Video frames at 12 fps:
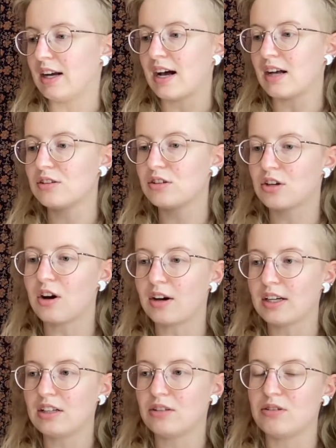As you're
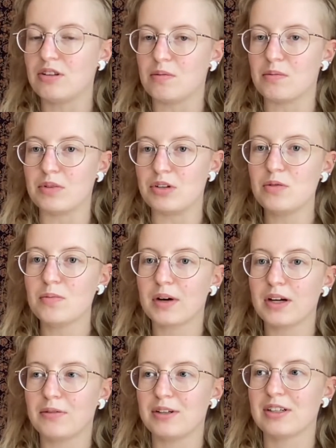talking to them, you
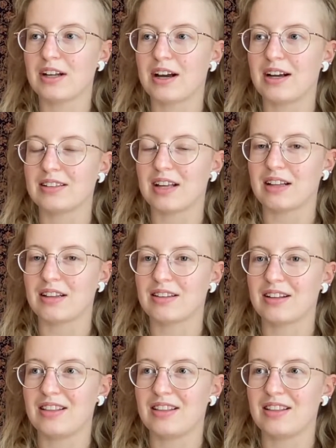might realize that